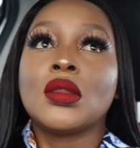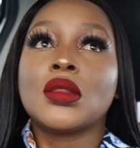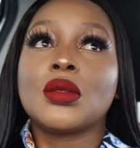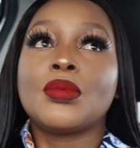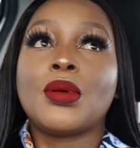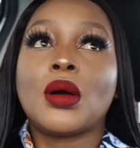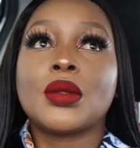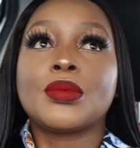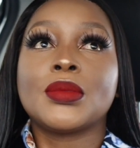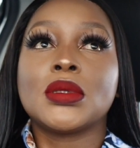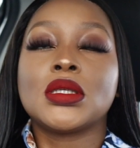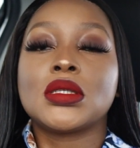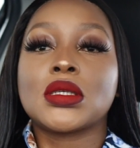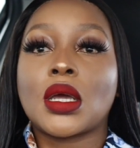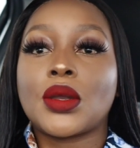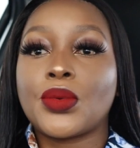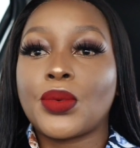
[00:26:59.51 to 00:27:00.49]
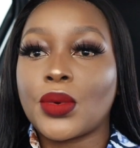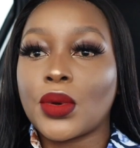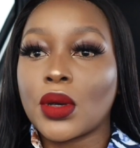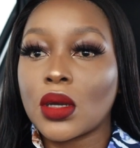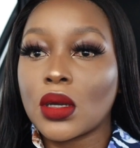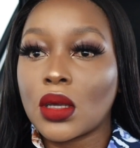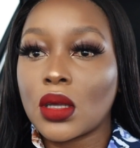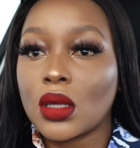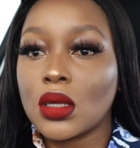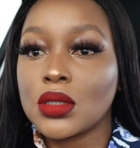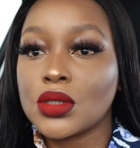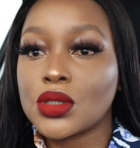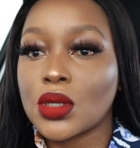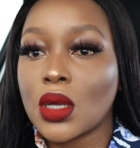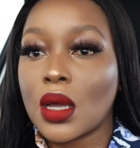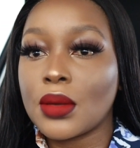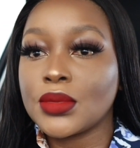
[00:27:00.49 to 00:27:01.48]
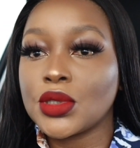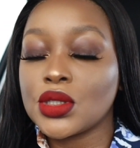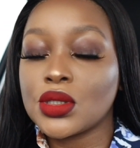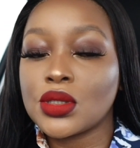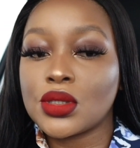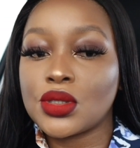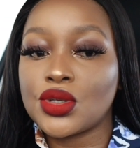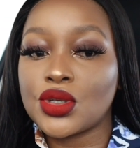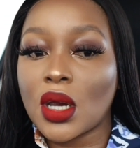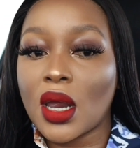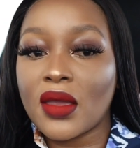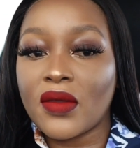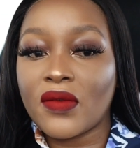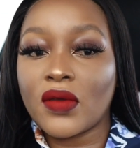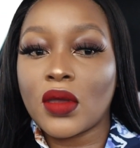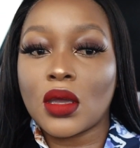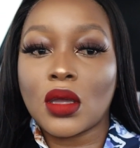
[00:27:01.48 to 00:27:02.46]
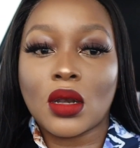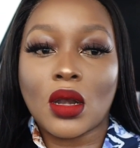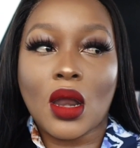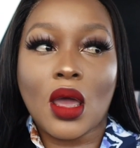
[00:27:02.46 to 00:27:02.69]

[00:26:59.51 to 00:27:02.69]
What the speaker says: the apartment at work, so I'm just driving